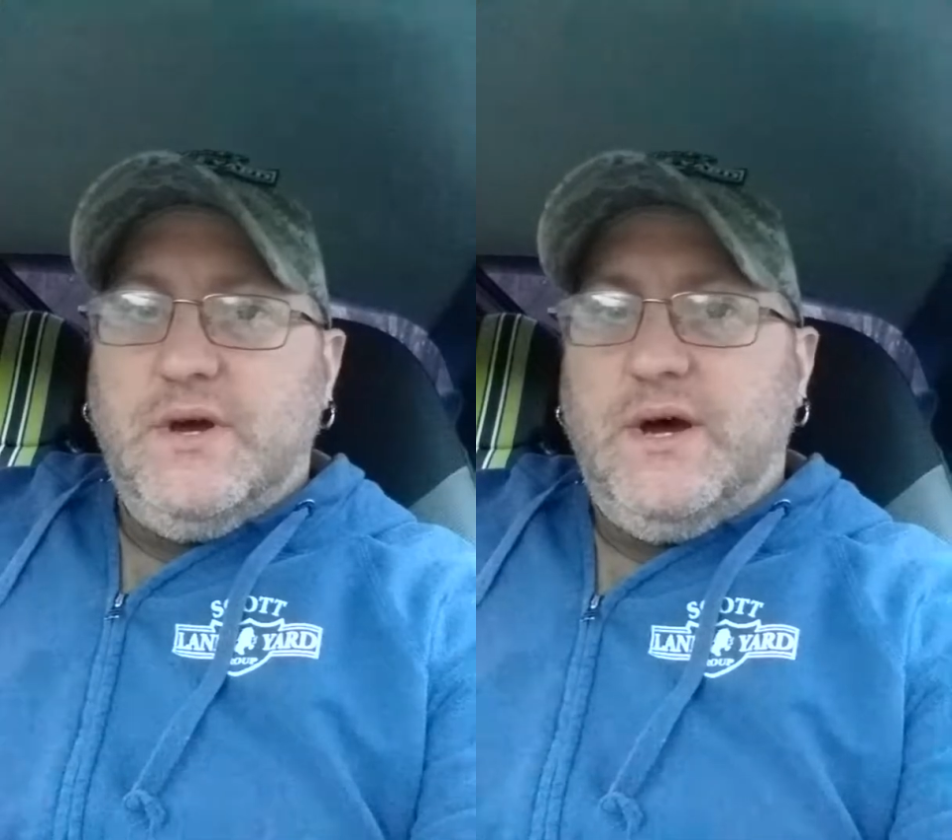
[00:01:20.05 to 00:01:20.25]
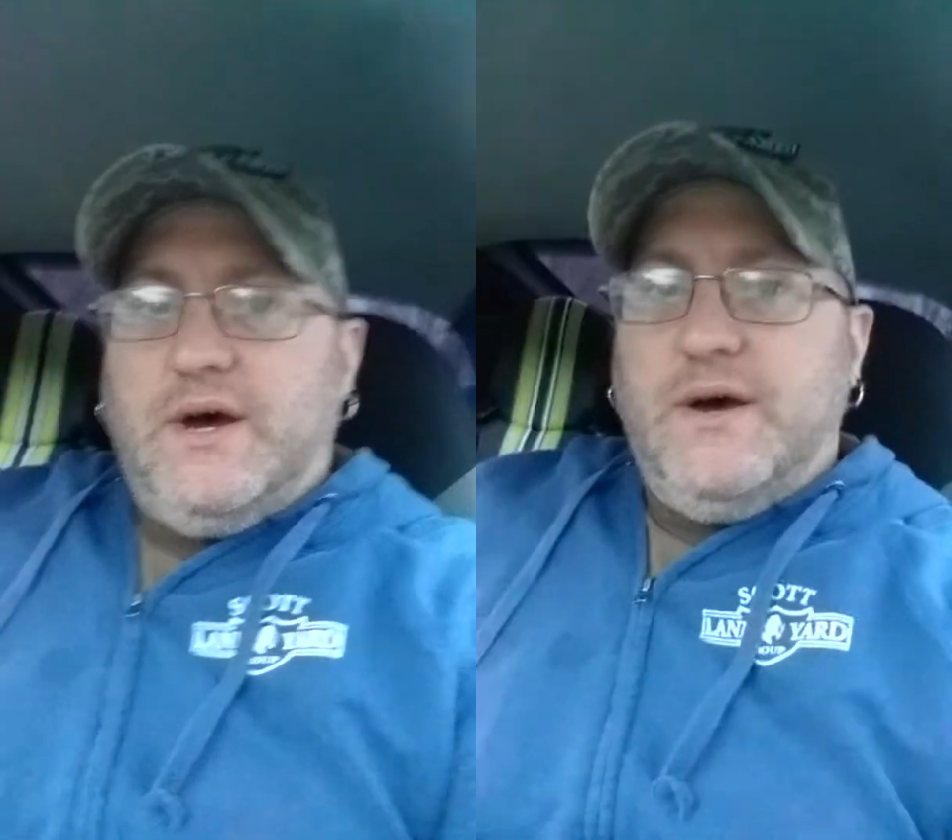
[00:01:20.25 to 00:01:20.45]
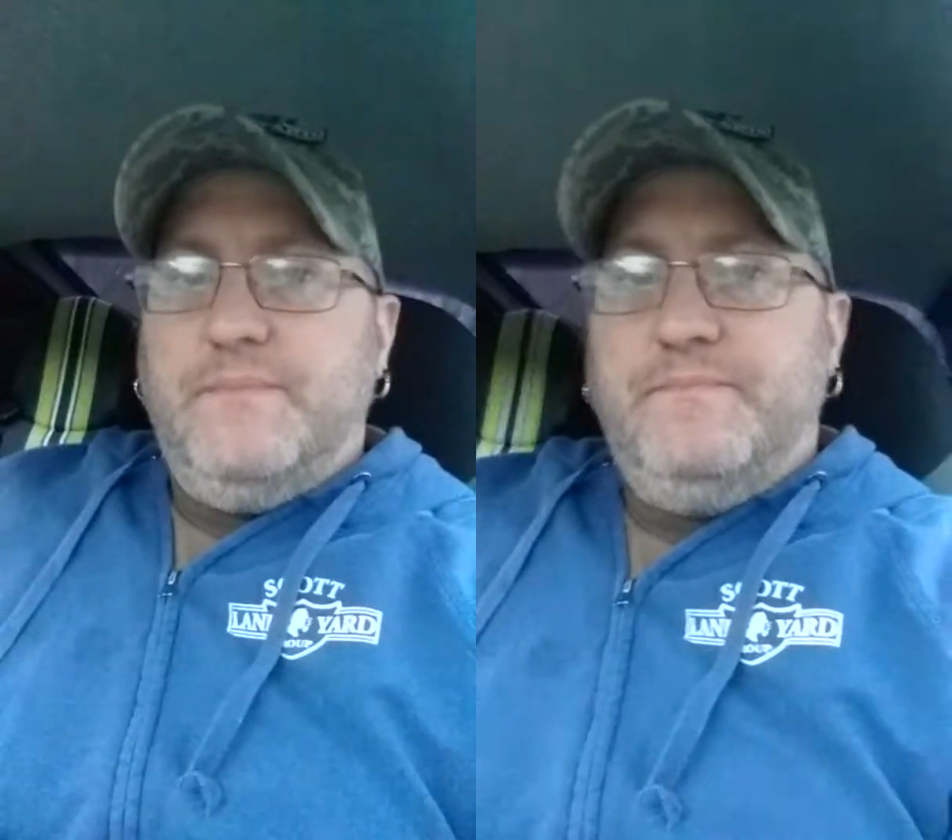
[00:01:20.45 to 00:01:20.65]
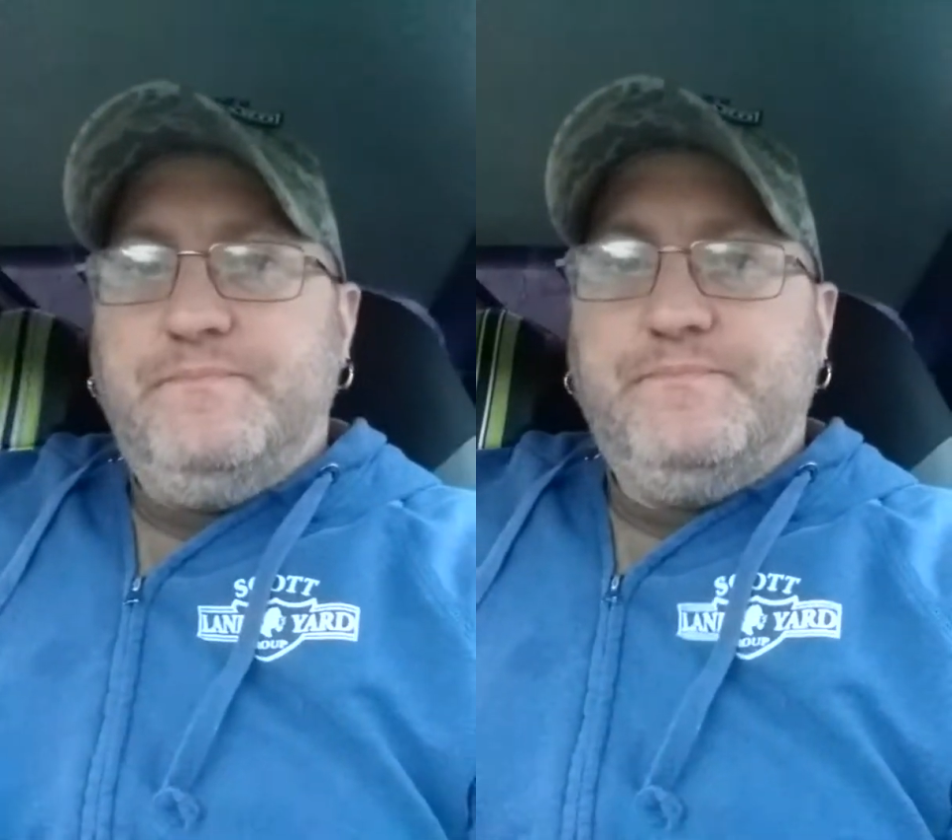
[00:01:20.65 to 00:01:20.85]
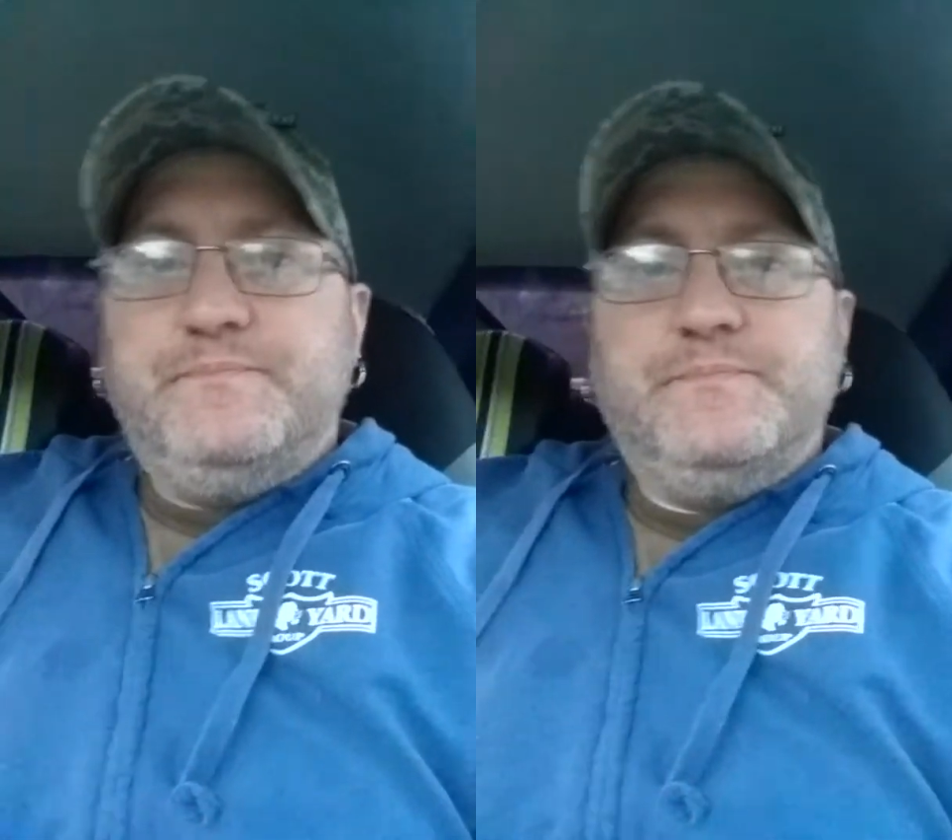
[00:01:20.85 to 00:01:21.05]
uh,
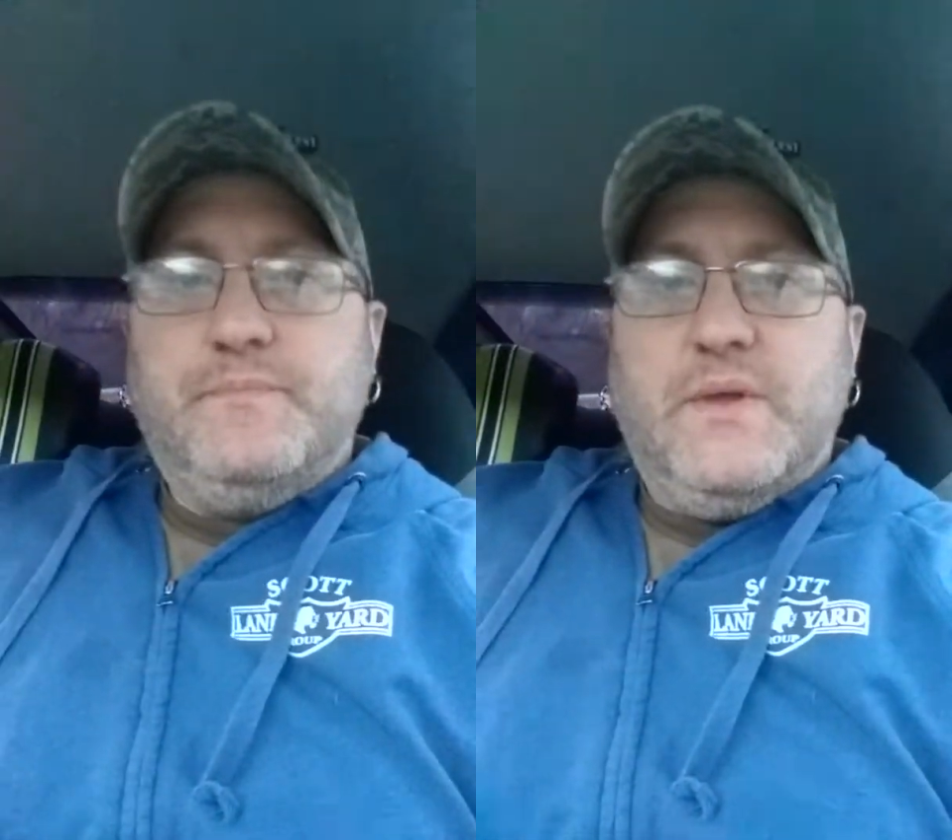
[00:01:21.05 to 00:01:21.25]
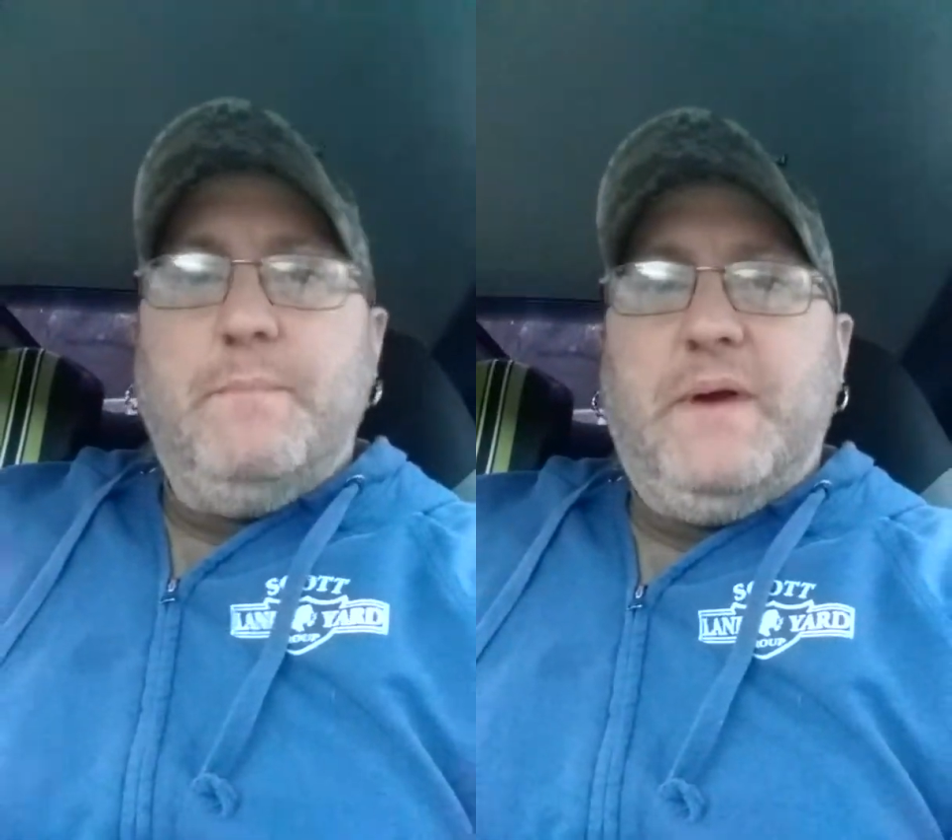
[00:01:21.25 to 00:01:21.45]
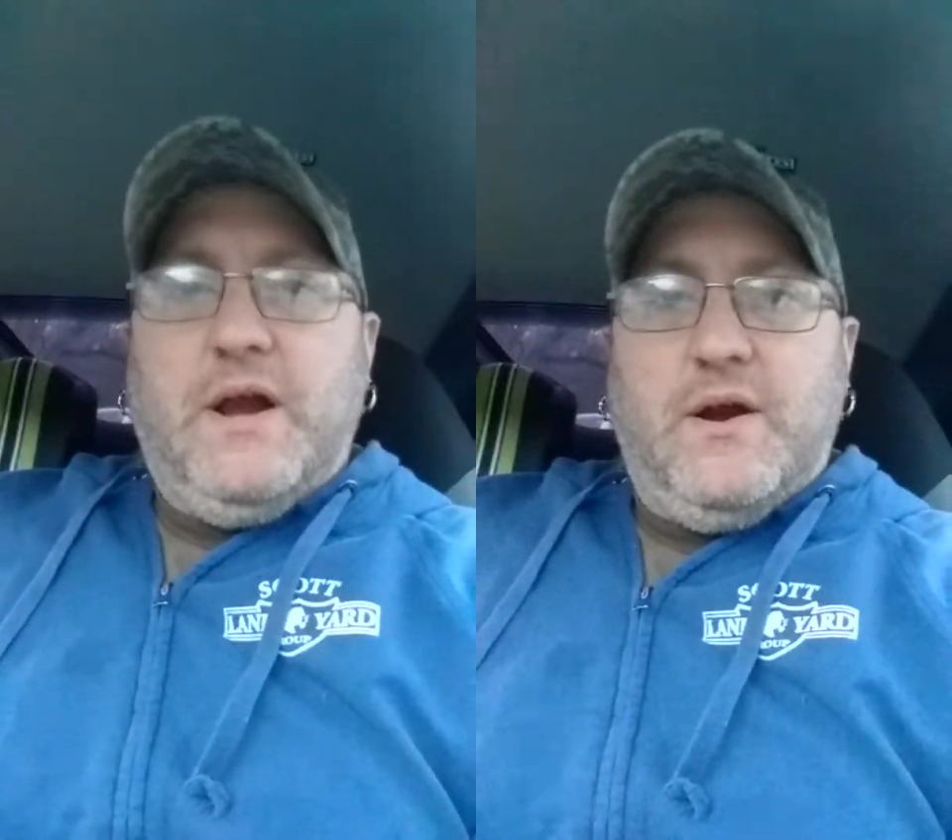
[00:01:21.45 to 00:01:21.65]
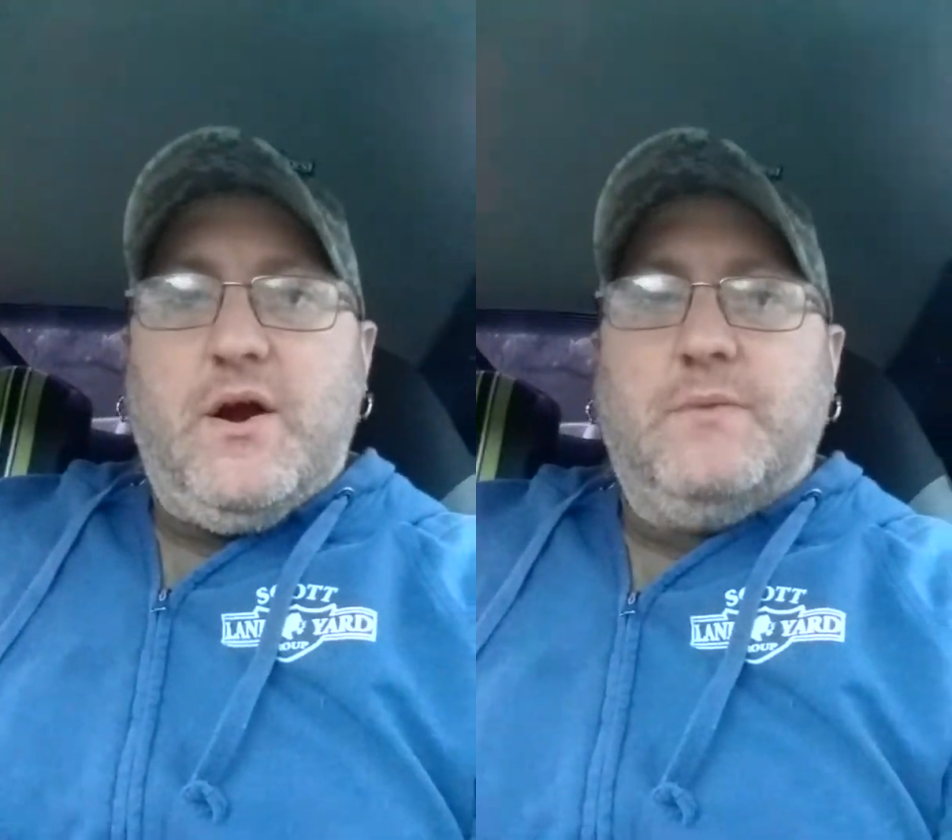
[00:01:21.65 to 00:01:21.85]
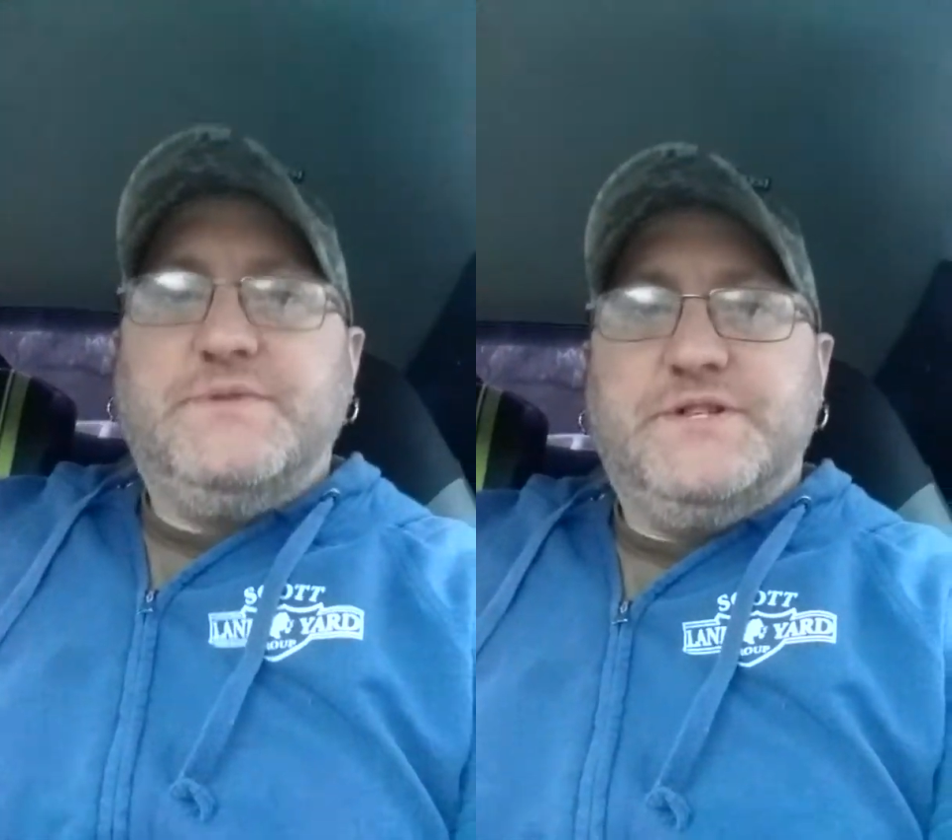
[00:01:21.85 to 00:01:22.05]
bear
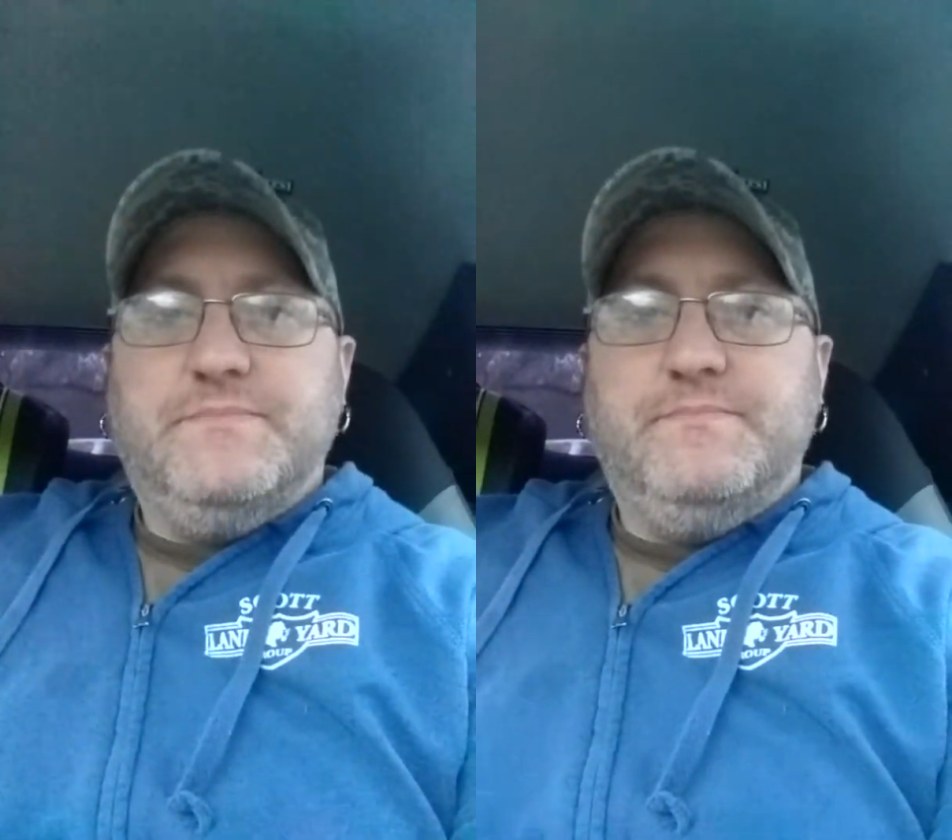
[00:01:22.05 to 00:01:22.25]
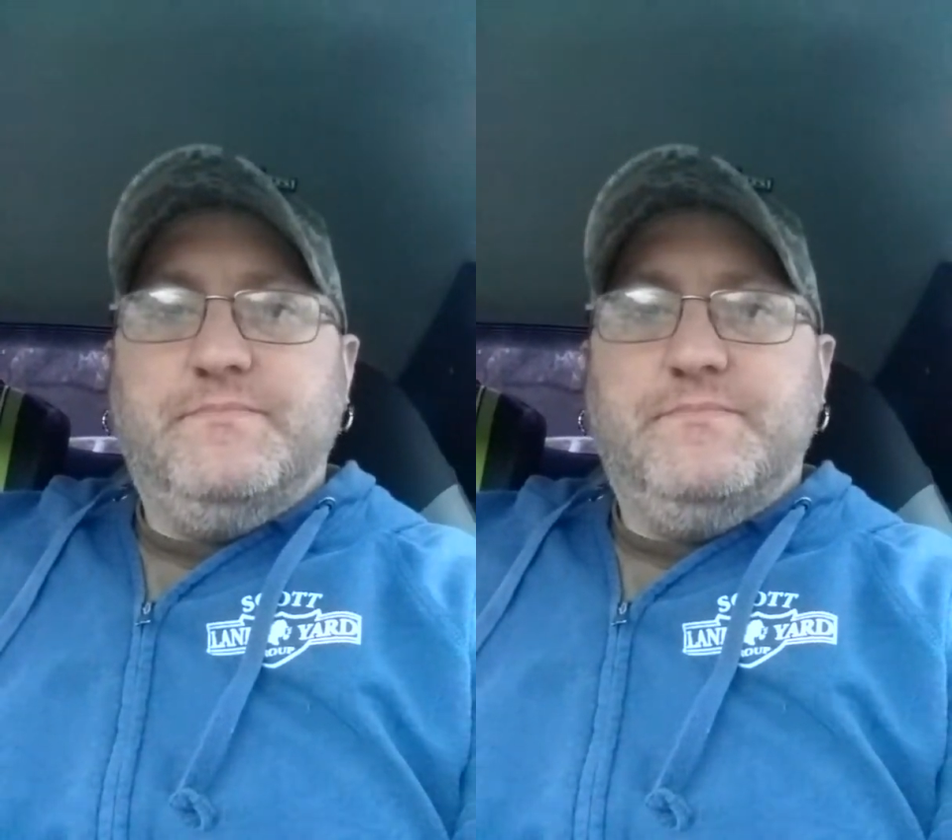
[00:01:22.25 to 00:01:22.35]
arms.